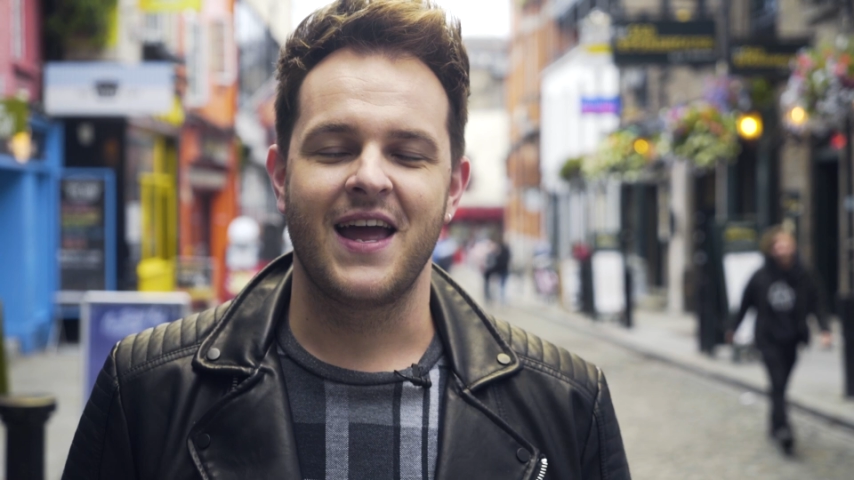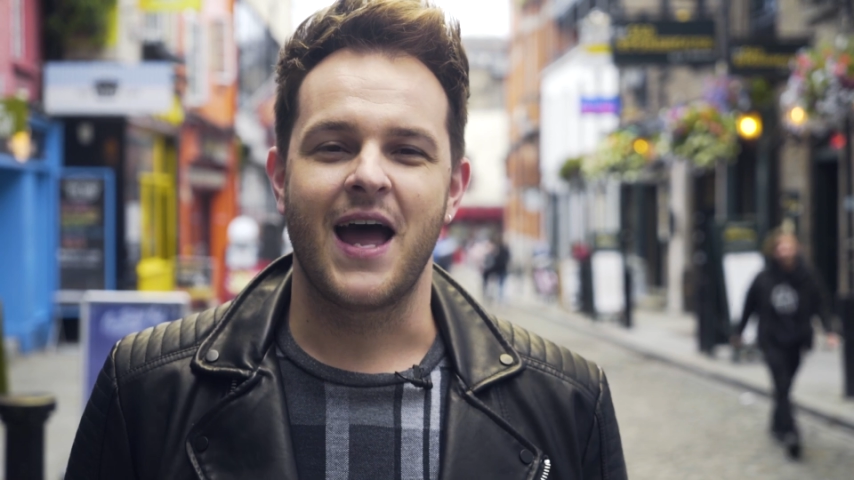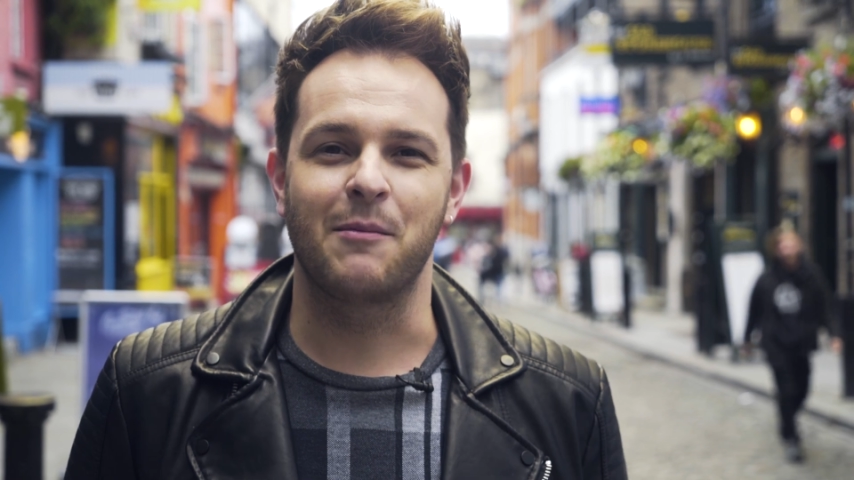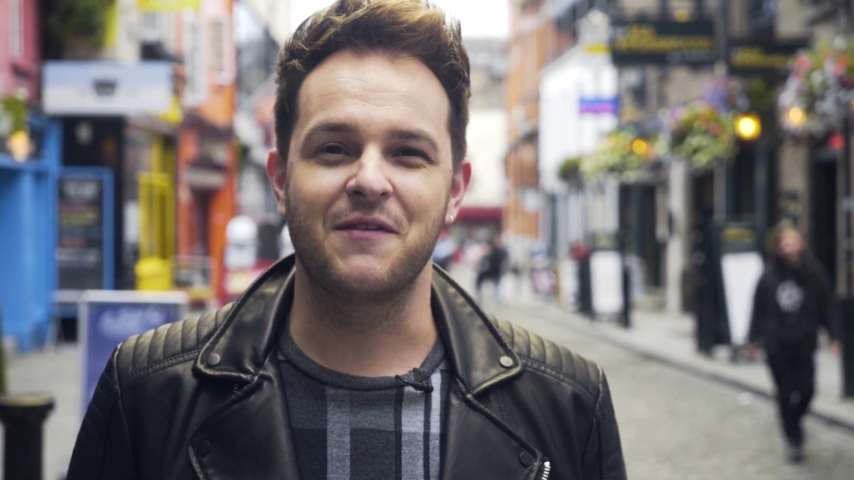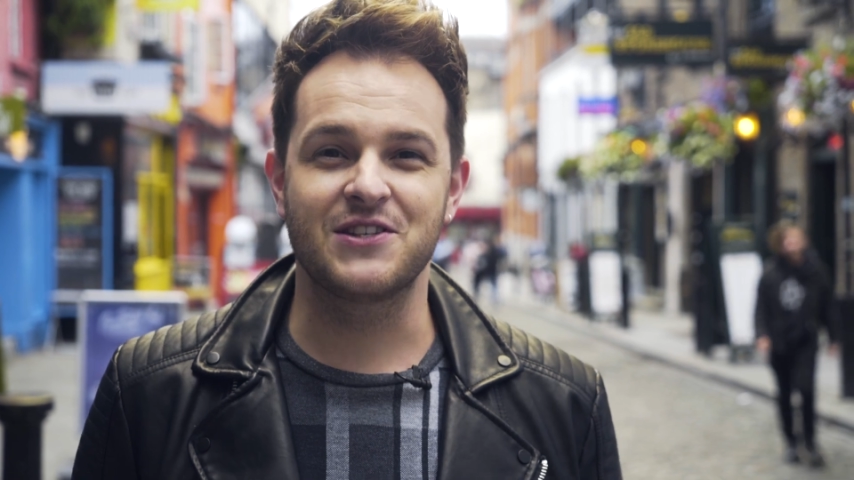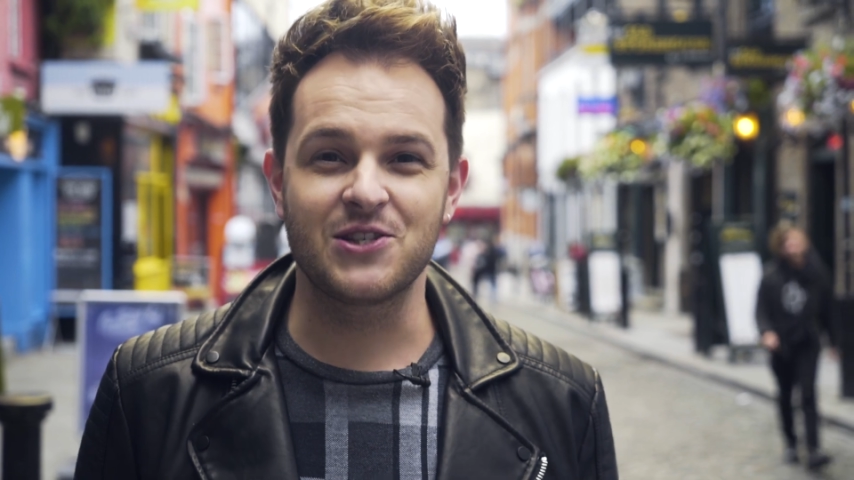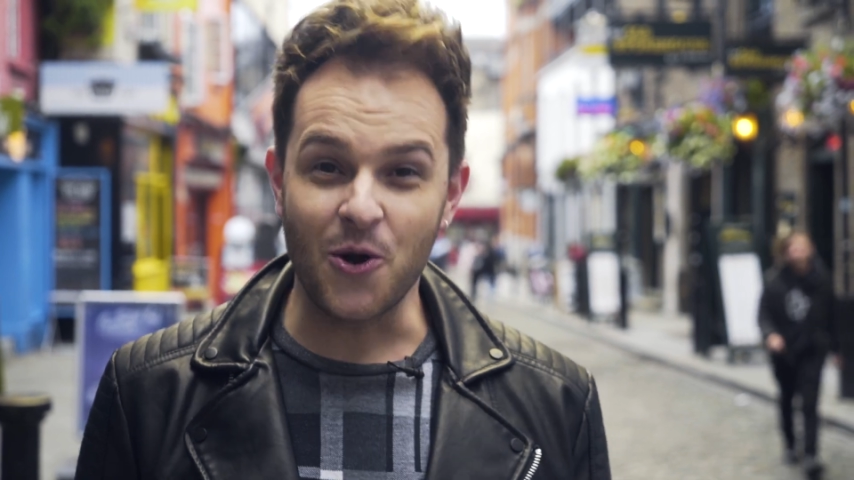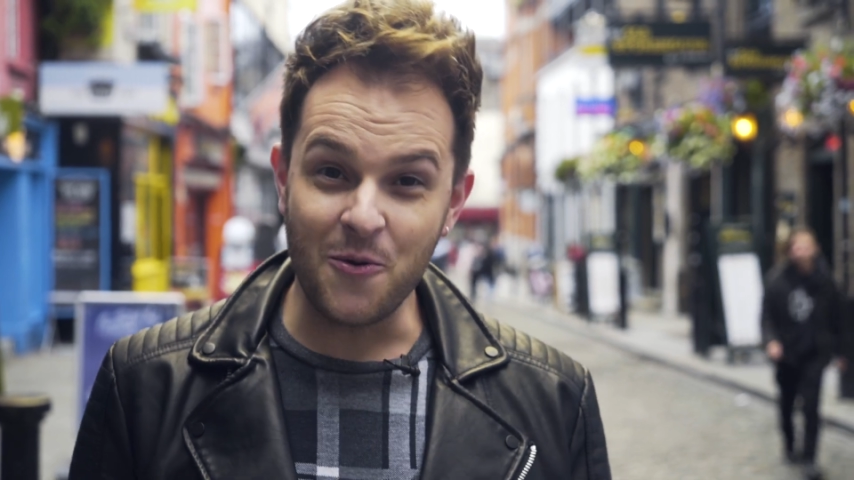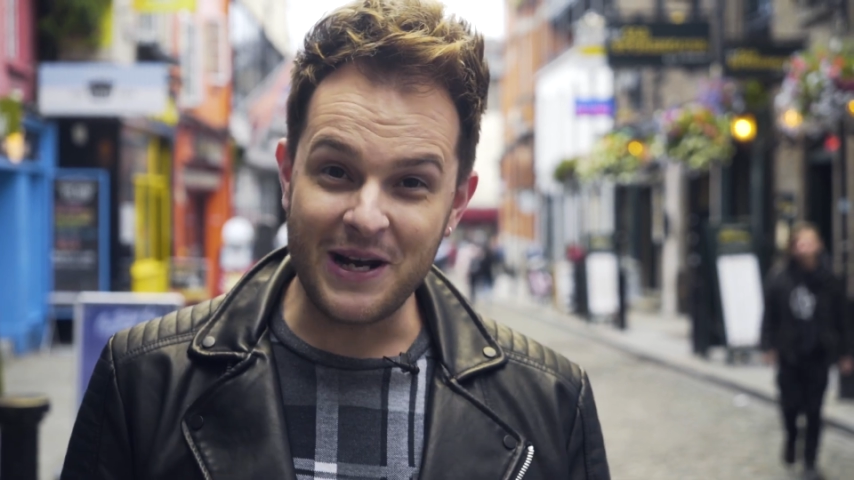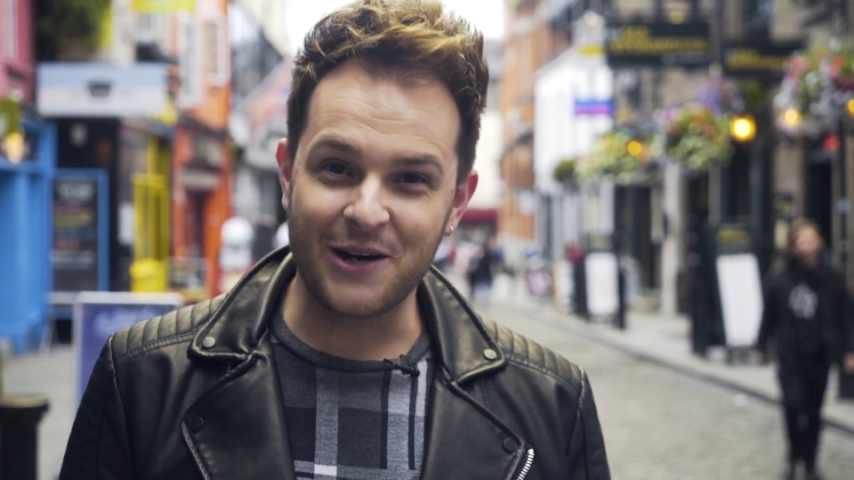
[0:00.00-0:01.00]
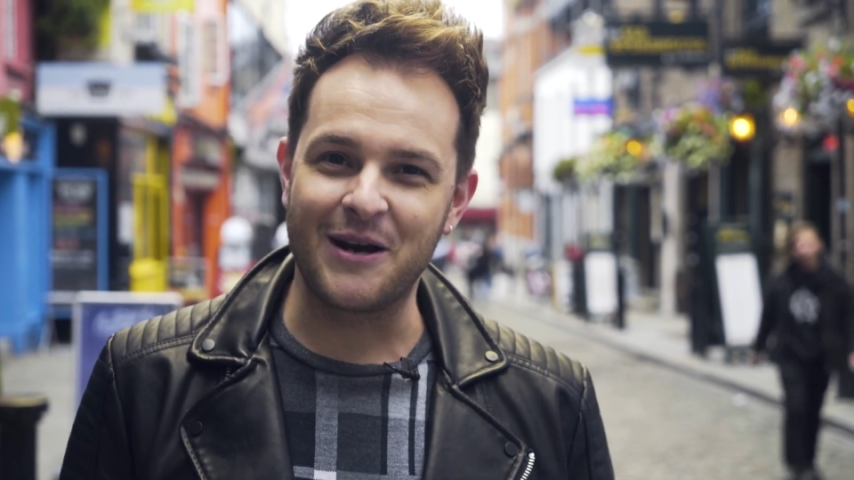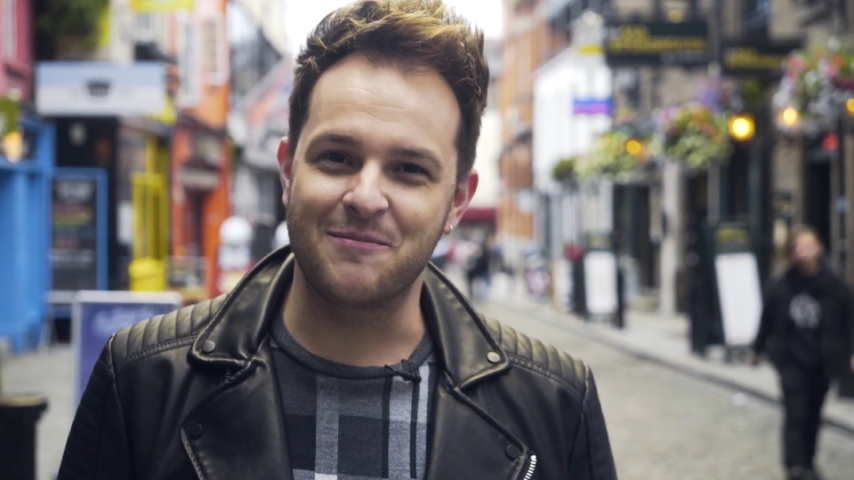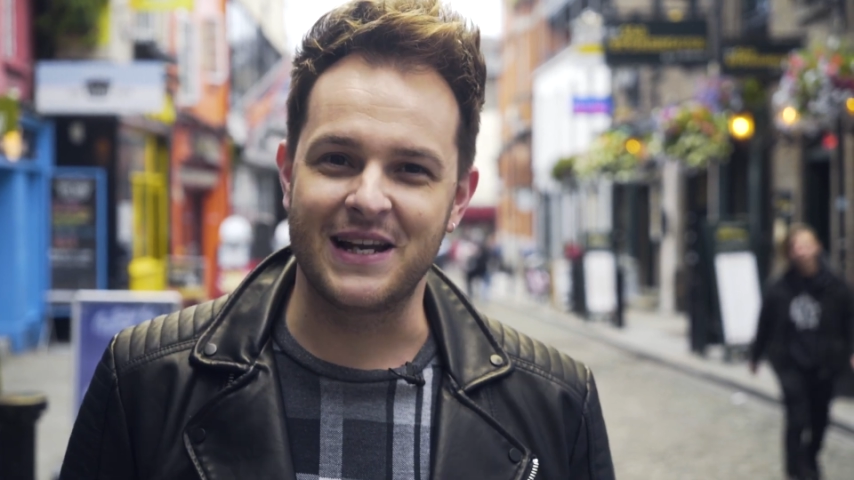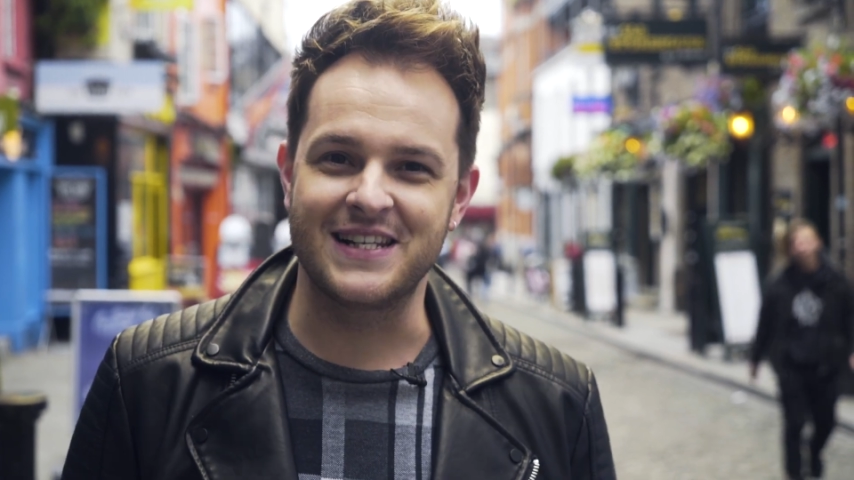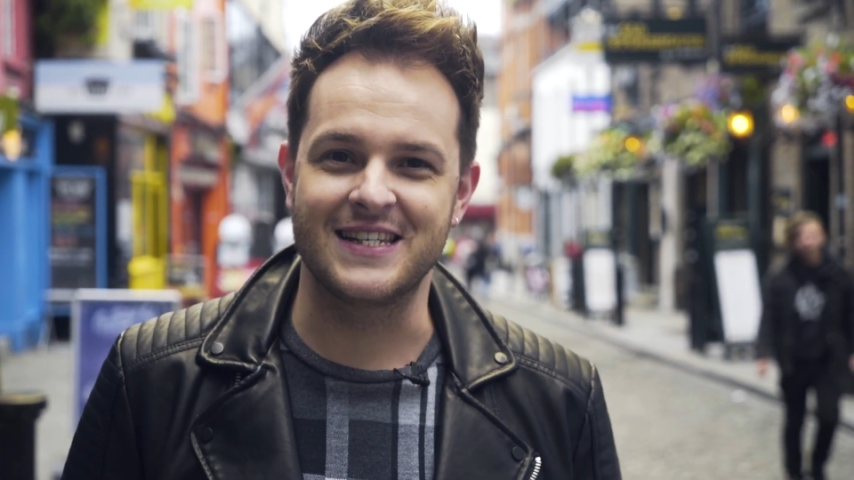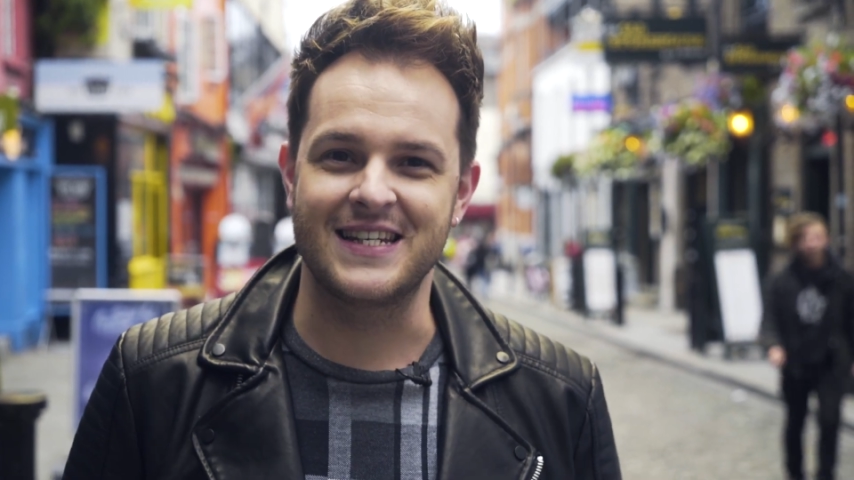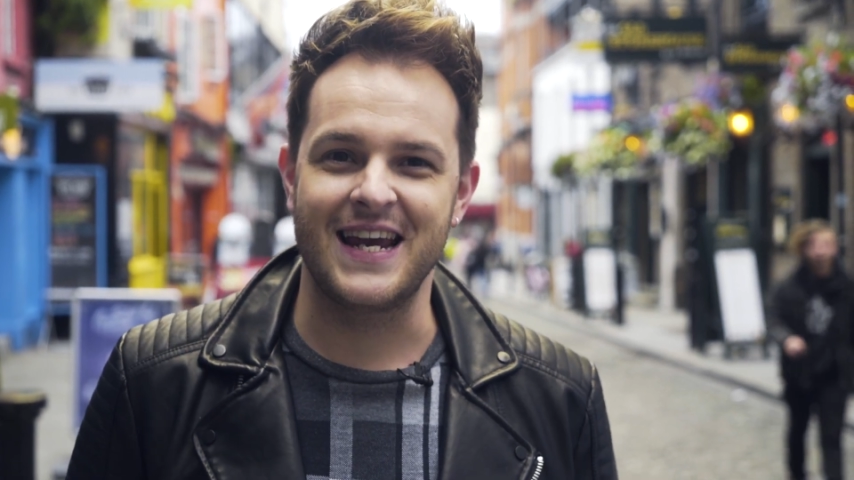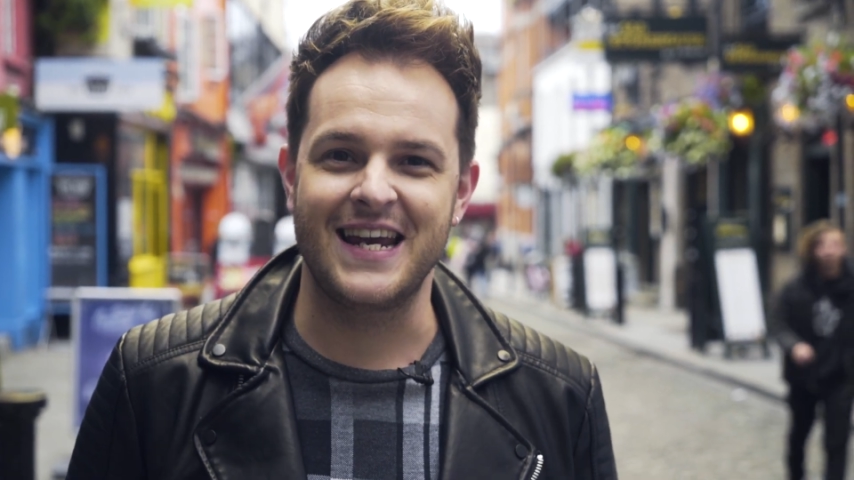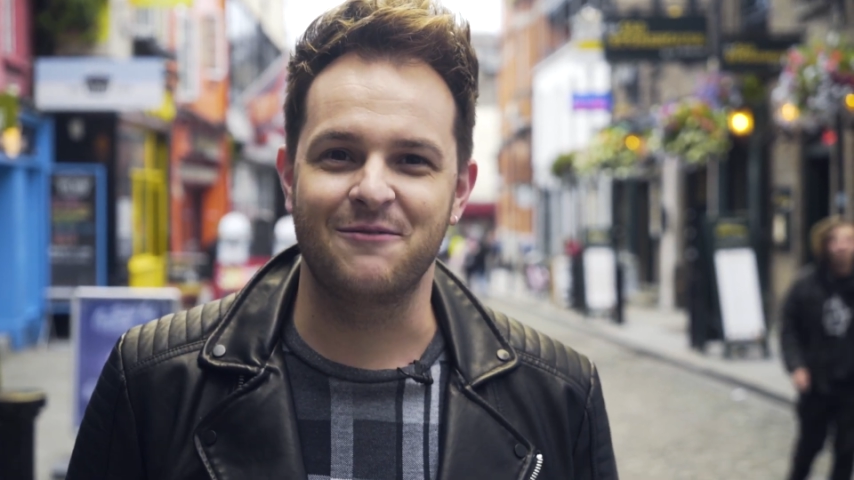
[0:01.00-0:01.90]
and with so many great places to eat,